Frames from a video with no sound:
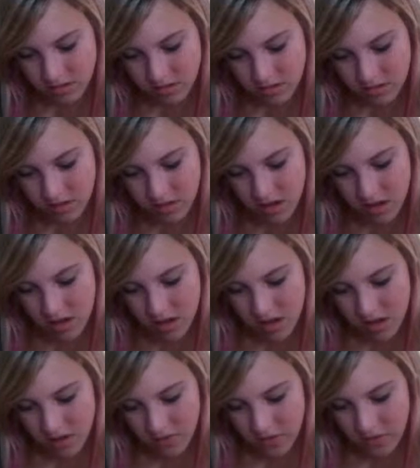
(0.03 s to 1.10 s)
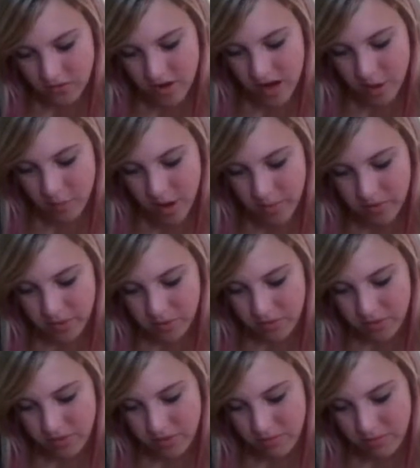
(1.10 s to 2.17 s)
You ever had a puppy
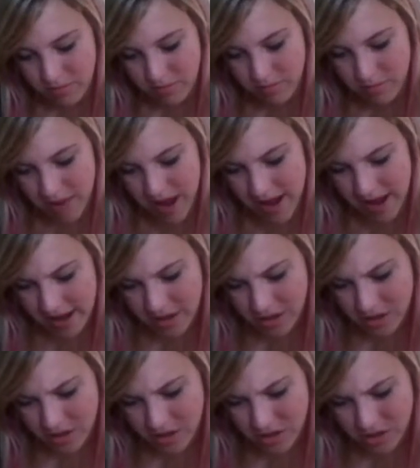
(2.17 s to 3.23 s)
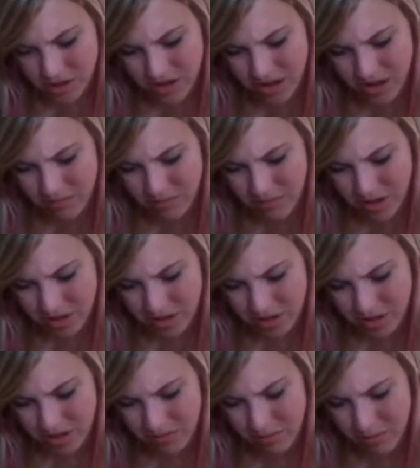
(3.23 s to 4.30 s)
with mash and
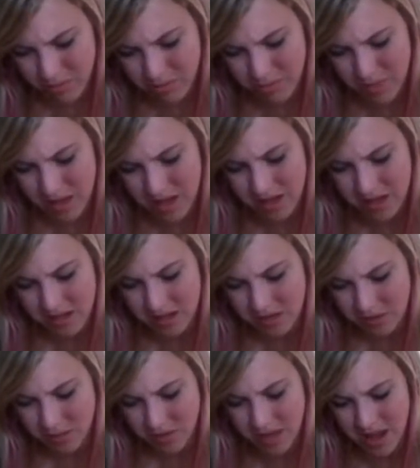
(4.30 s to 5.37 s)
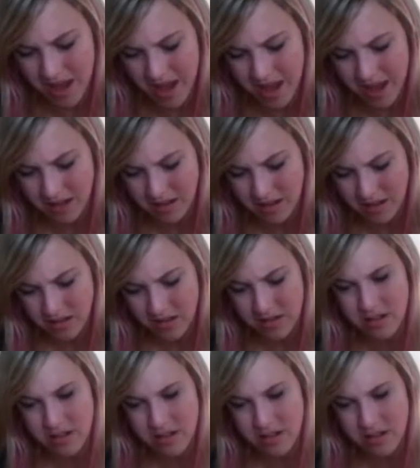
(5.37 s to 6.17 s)
mushy peas? What the heck?